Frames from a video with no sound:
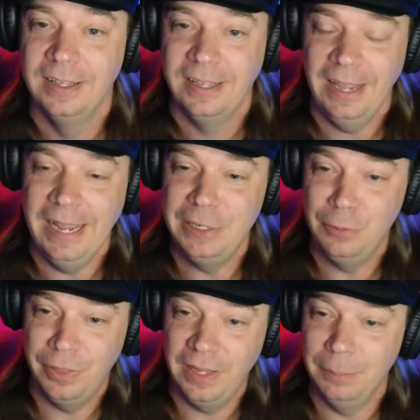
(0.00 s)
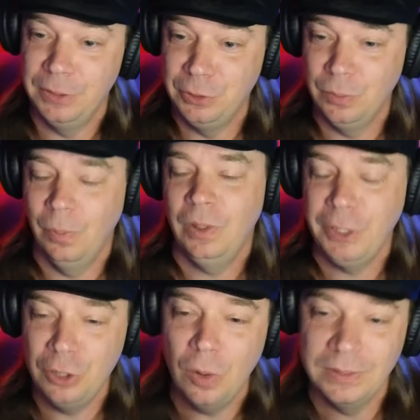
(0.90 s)
And you think Medusa, well,
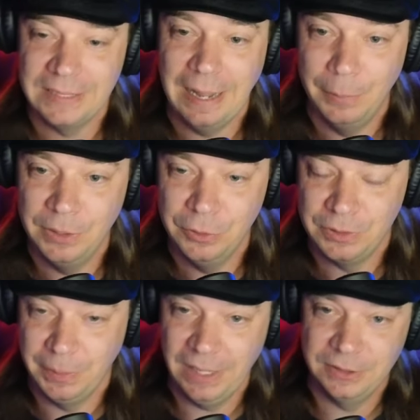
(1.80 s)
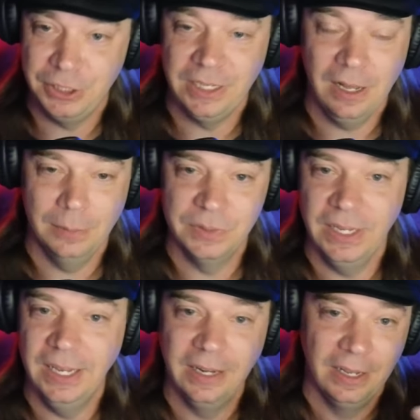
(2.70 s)
you know it's not Medusa because she comes
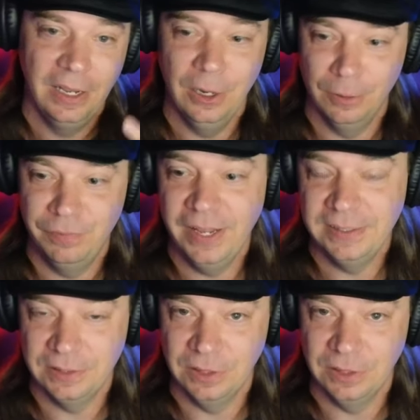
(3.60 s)
in and her face is all